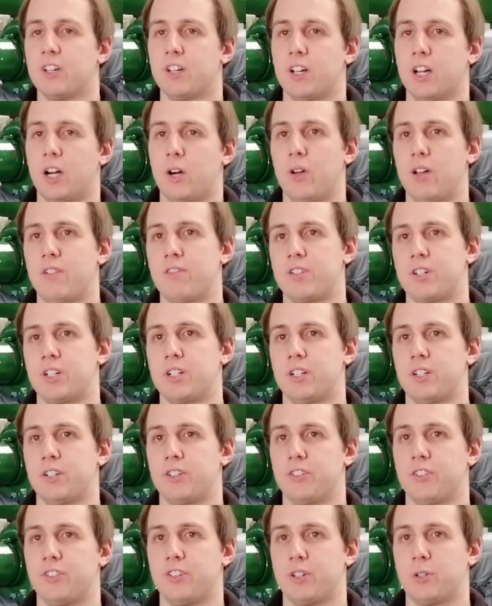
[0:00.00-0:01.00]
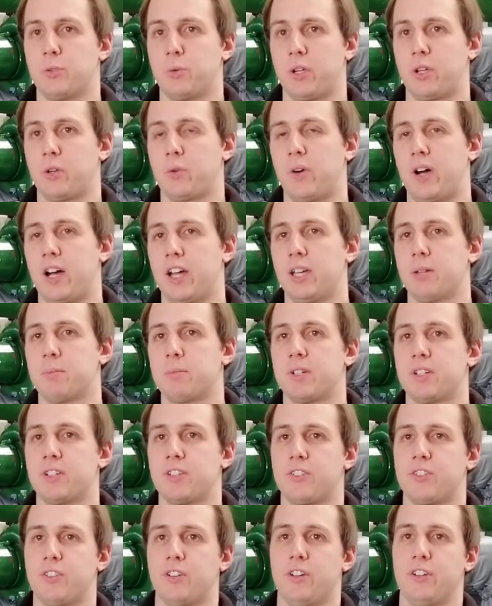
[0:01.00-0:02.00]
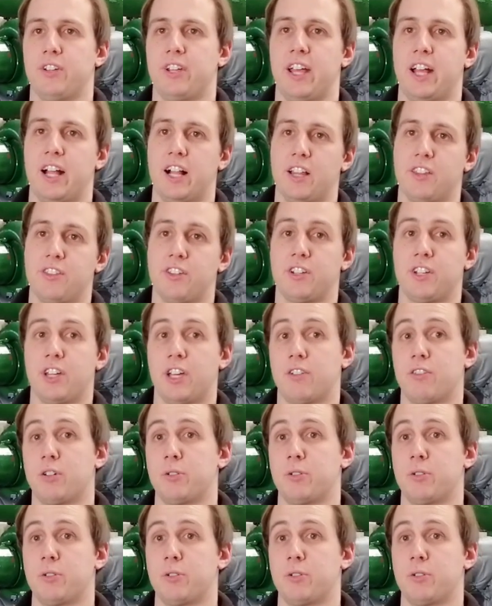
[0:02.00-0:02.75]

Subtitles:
However, the requirements on health and